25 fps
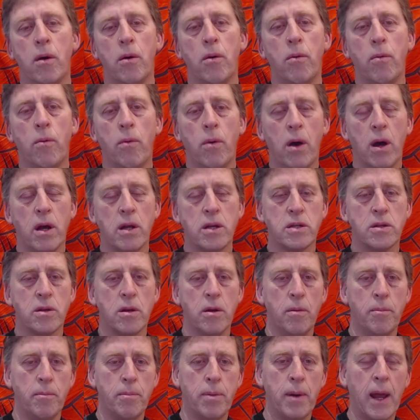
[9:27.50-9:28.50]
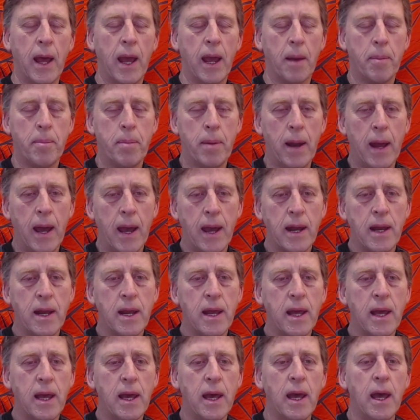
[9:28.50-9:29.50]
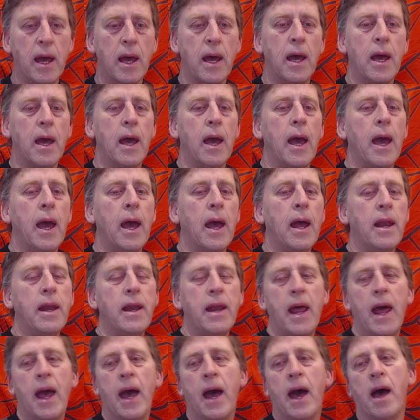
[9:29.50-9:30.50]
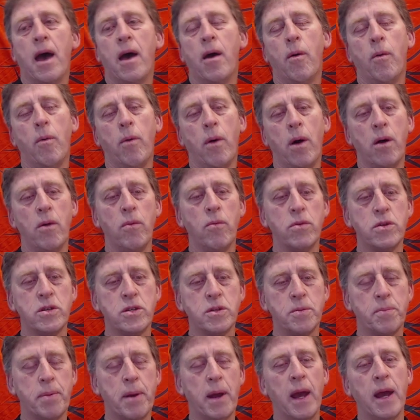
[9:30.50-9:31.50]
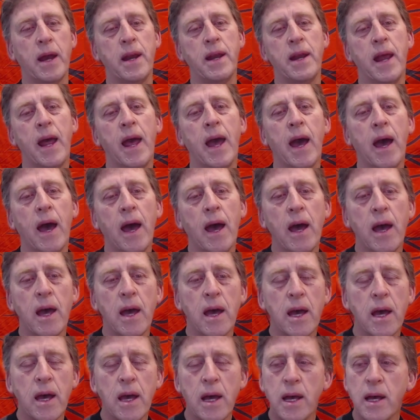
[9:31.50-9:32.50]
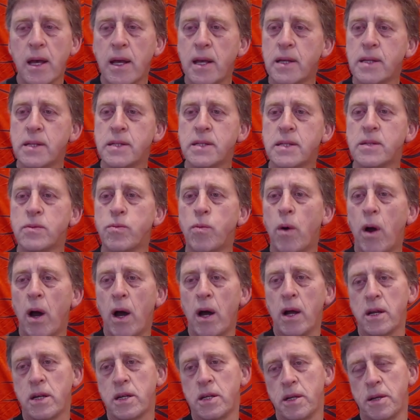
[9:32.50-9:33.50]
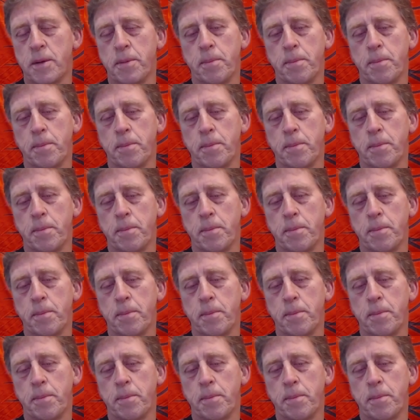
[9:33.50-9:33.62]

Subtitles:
what black played here. And now what would you play now is what?